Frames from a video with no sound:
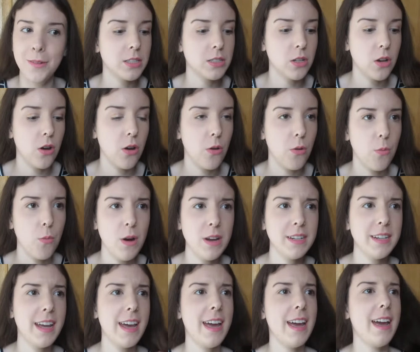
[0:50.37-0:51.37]
So
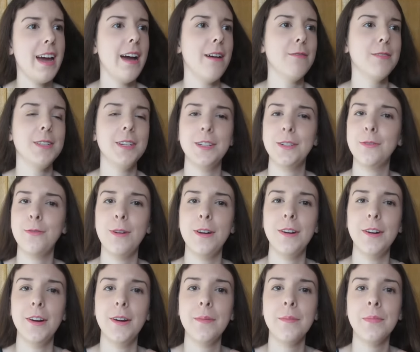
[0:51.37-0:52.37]
one day I was on
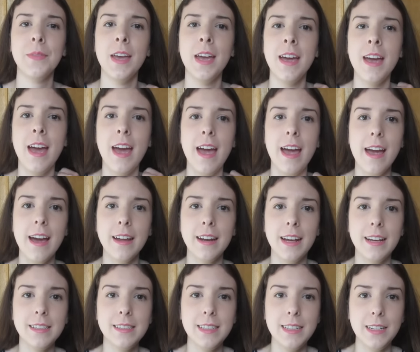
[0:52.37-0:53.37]
Twitter and
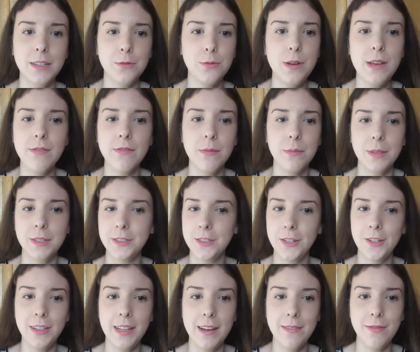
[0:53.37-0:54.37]
I see a tweet from this
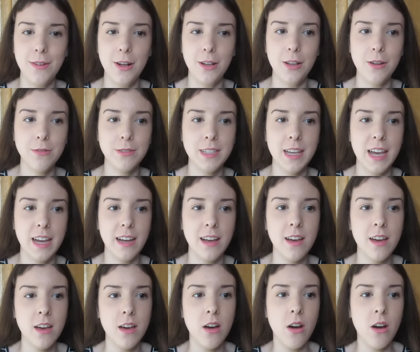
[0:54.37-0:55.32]
girl I follow saying,